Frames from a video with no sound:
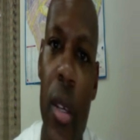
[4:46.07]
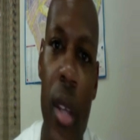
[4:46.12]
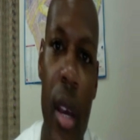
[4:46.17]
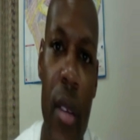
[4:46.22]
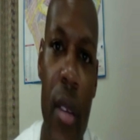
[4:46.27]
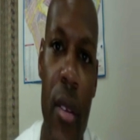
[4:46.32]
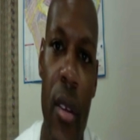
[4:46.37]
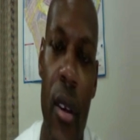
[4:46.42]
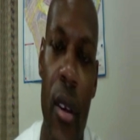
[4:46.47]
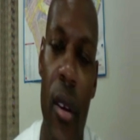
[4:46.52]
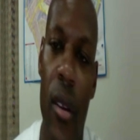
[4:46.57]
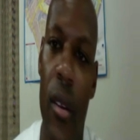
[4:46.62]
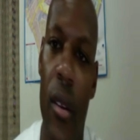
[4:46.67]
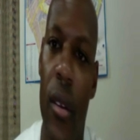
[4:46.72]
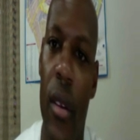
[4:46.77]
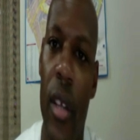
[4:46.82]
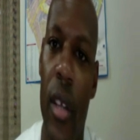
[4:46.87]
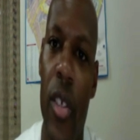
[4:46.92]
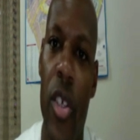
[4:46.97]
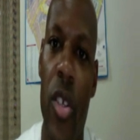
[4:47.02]
that's it.
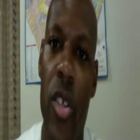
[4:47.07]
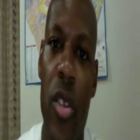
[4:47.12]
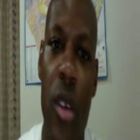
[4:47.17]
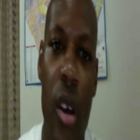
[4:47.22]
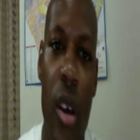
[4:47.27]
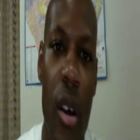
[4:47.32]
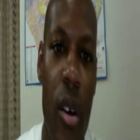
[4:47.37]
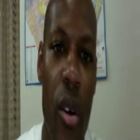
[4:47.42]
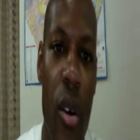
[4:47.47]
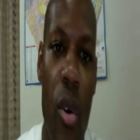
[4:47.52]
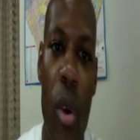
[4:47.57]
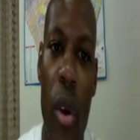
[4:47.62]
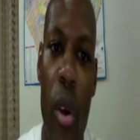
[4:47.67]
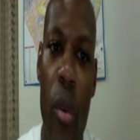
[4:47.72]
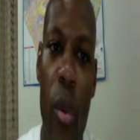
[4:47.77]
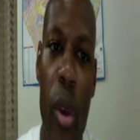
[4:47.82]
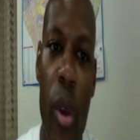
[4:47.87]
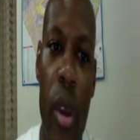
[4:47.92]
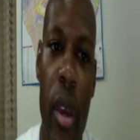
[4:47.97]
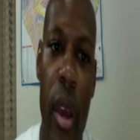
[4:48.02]
Let's just uh, quick
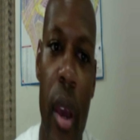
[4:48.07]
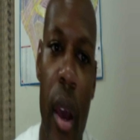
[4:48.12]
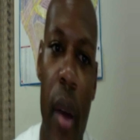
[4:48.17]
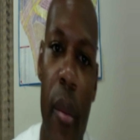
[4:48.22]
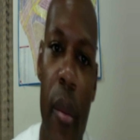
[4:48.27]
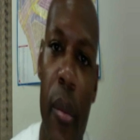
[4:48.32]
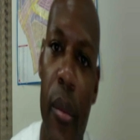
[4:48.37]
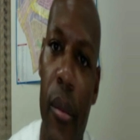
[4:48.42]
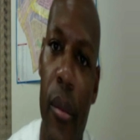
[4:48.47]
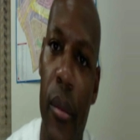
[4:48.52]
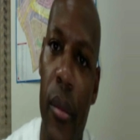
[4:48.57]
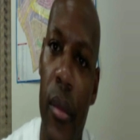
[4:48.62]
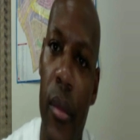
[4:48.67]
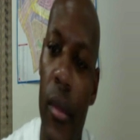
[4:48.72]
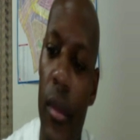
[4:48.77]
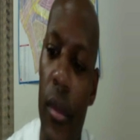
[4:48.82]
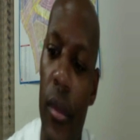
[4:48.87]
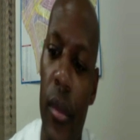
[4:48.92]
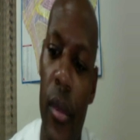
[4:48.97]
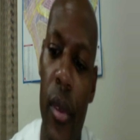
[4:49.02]
recap.
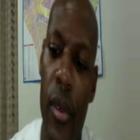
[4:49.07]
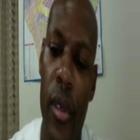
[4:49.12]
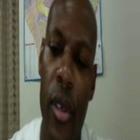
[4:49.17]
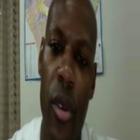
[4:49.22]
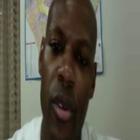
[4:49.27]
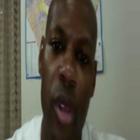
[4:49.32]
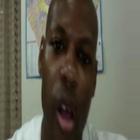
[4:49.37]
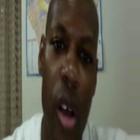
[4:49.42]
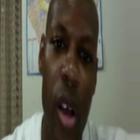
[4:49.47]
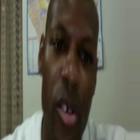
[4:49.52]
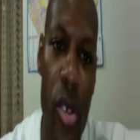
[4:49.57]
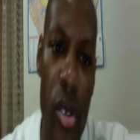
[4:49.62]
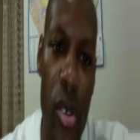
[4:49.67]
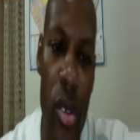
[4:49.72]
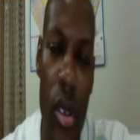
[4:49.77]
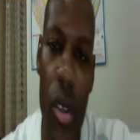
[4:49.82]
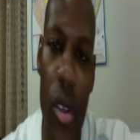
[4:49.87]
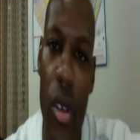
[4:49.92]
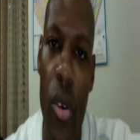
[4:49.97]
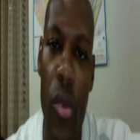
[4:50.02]
You lost,
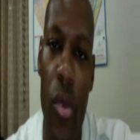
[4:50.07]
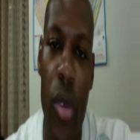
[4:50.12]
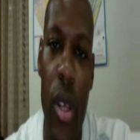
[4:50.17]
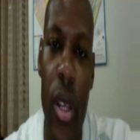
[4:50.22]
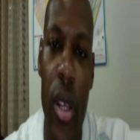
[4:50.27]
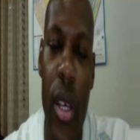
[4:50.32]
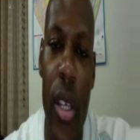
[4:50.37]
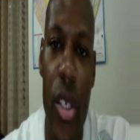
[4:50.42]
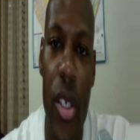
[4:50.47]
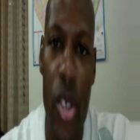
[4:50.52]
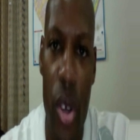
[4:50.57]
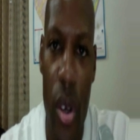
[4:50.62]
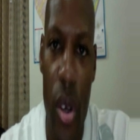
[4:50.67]
you deleted your